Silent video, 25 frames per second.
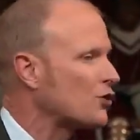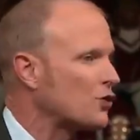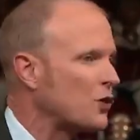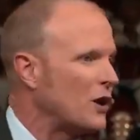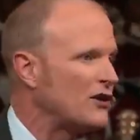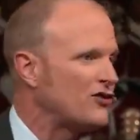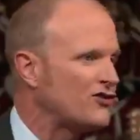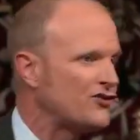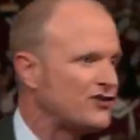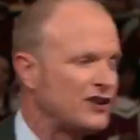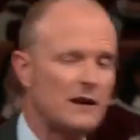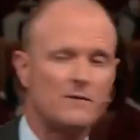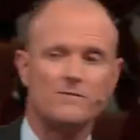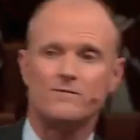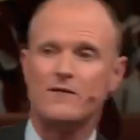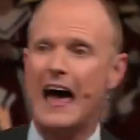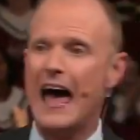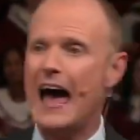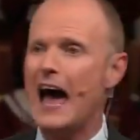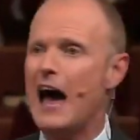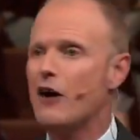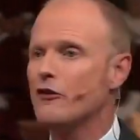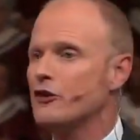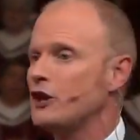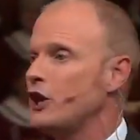Christian
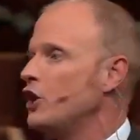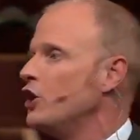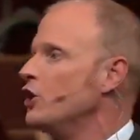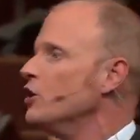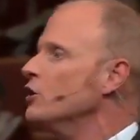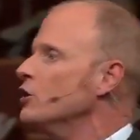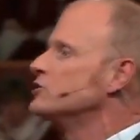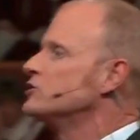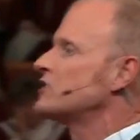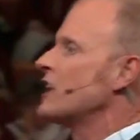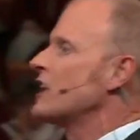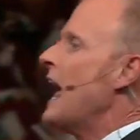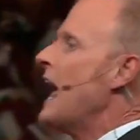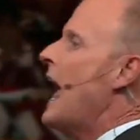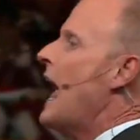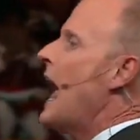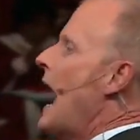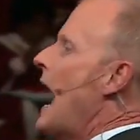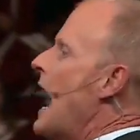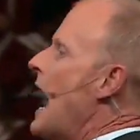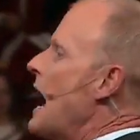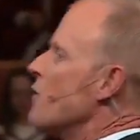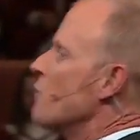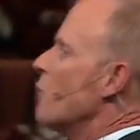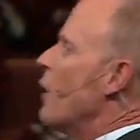values.
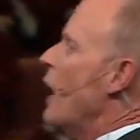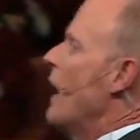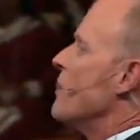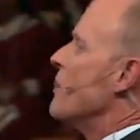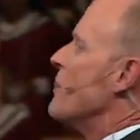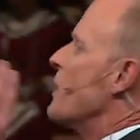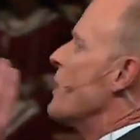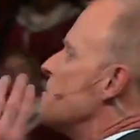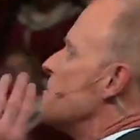And when the